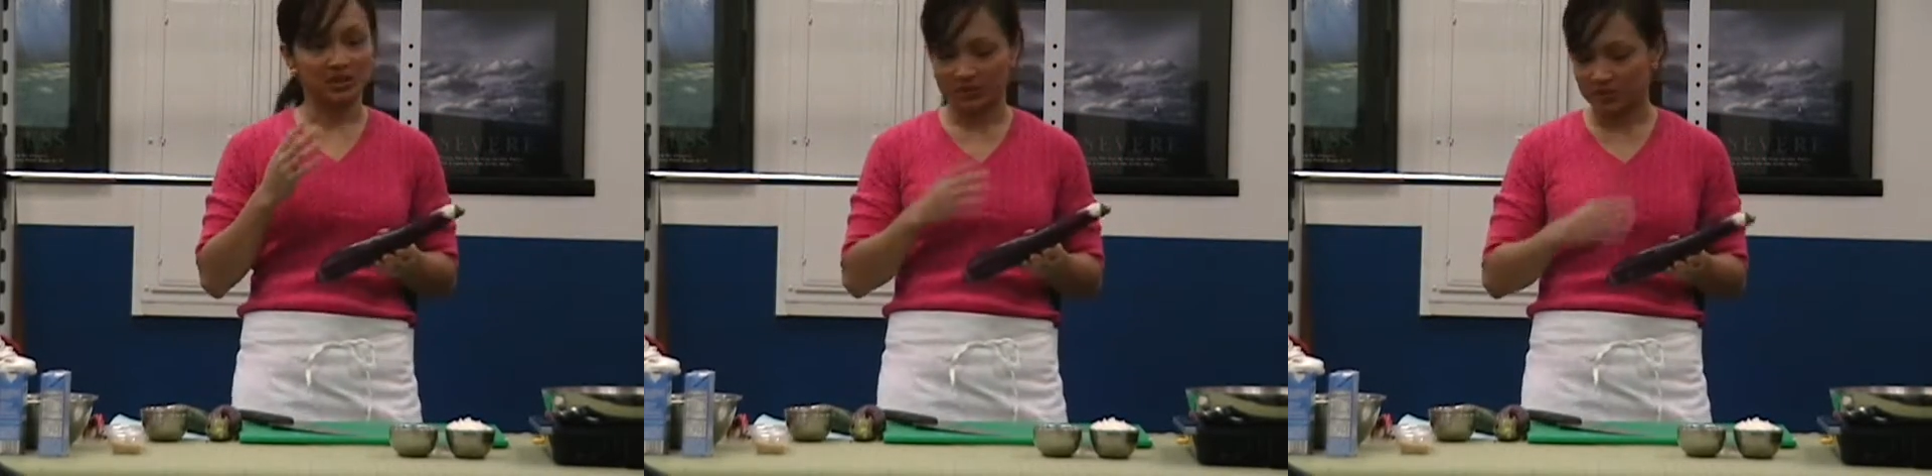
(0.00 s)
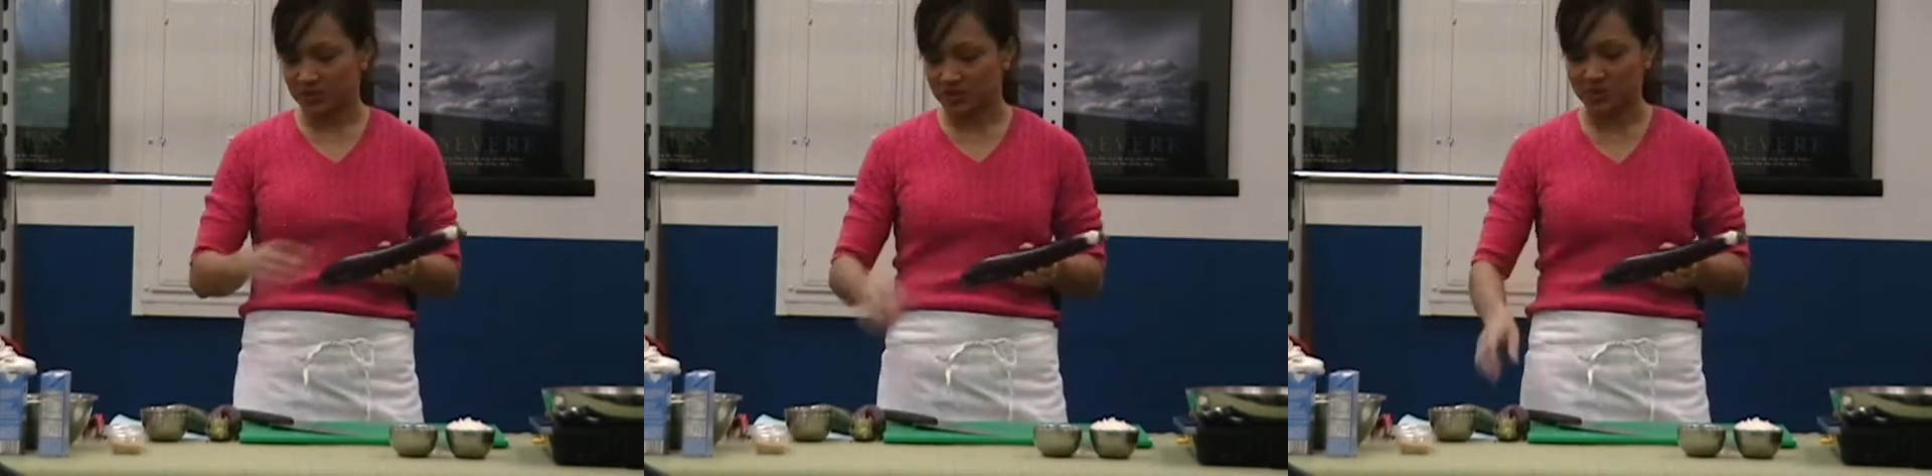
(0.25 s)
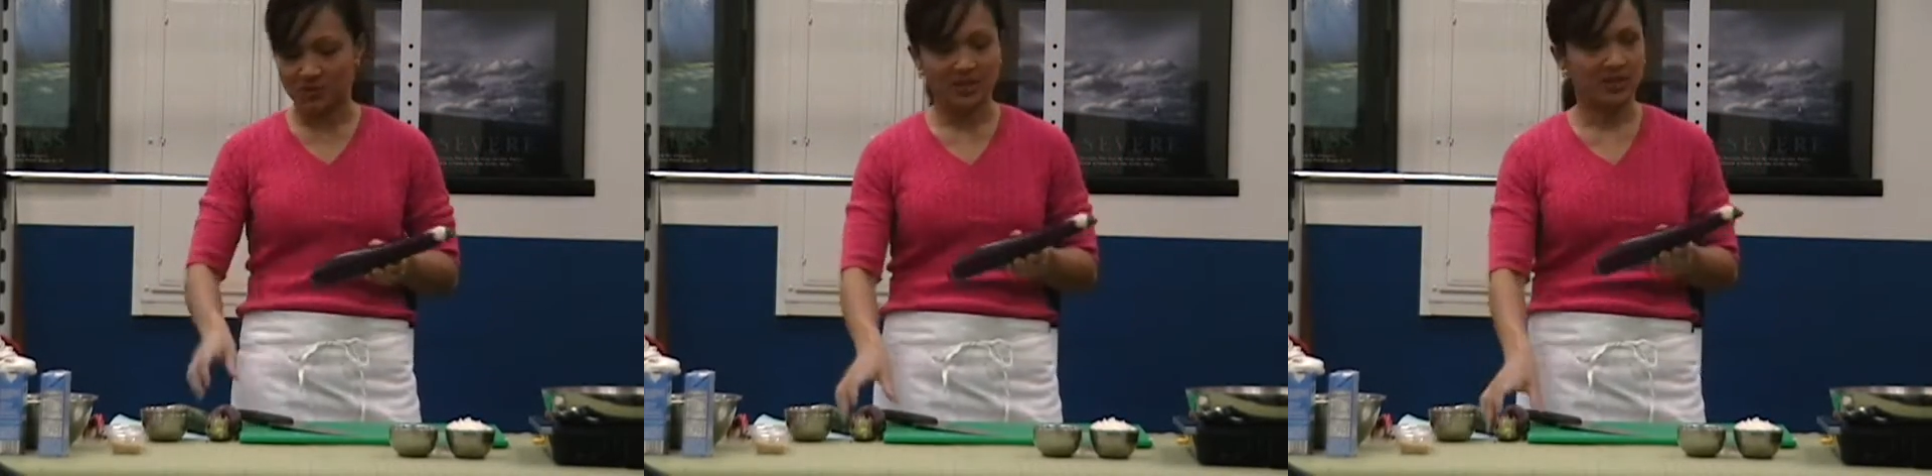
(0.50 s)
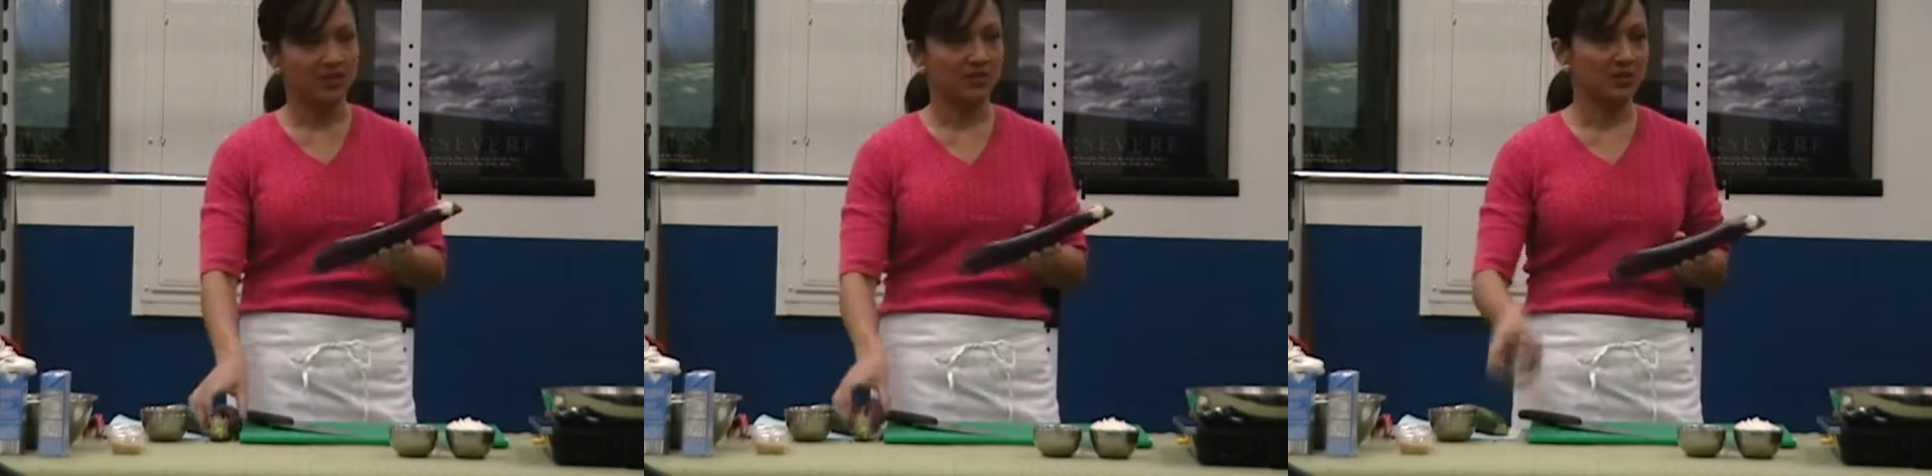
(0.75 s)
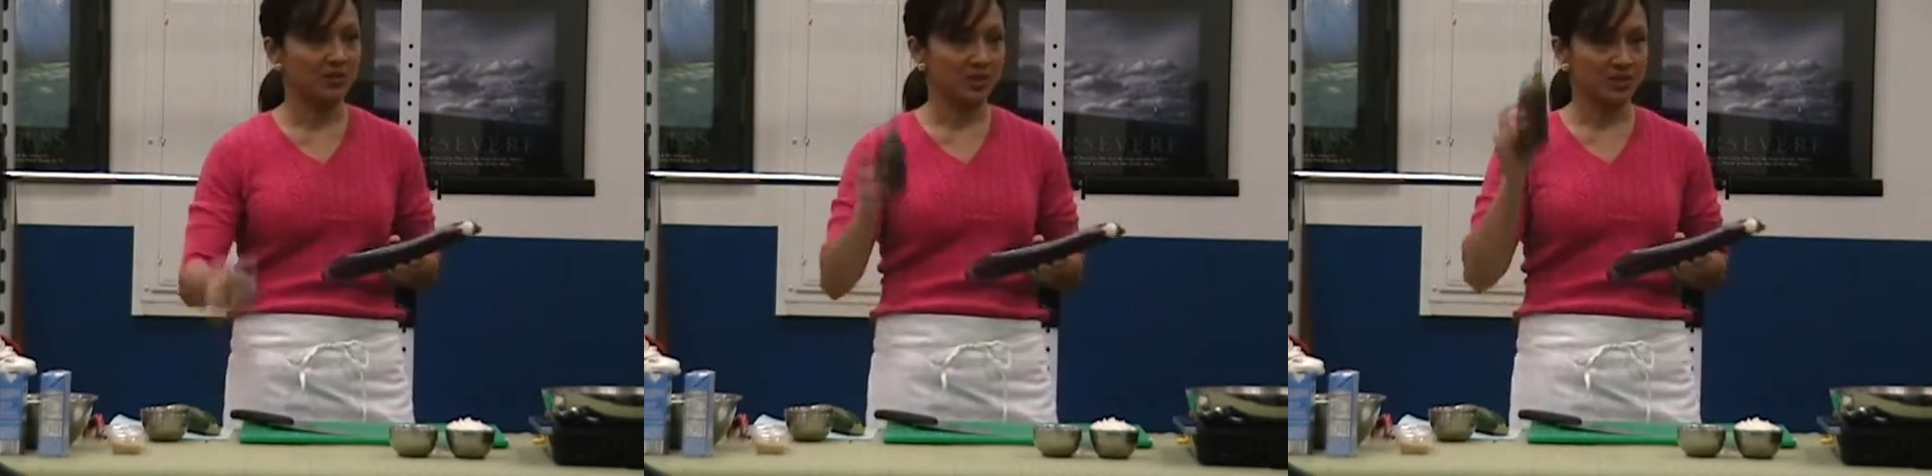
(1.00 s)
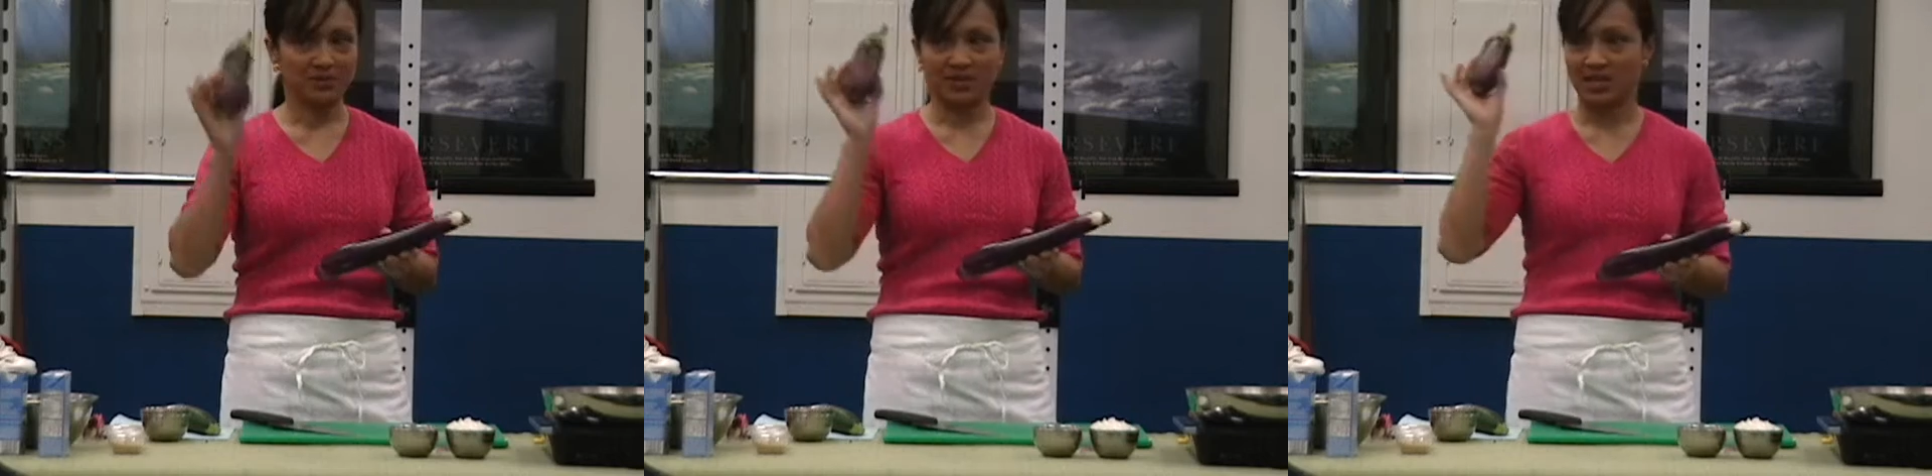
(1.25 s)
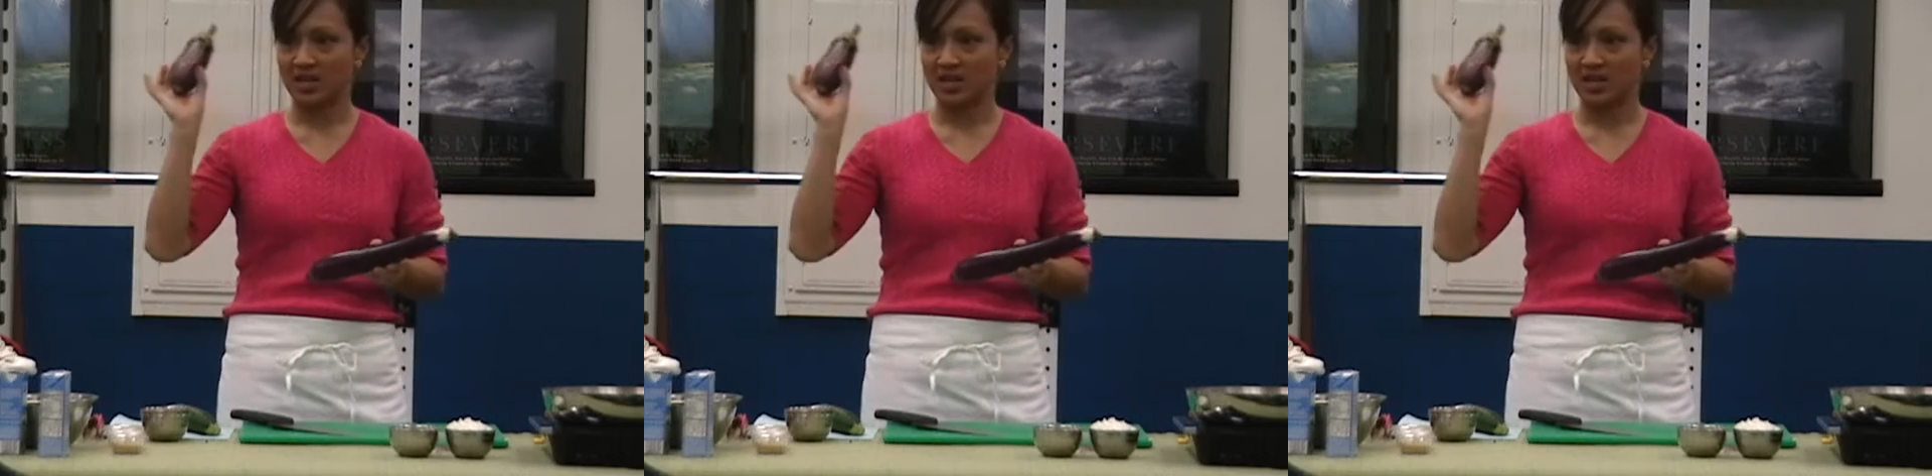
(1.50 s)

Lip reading: a little bit sweeter than what you would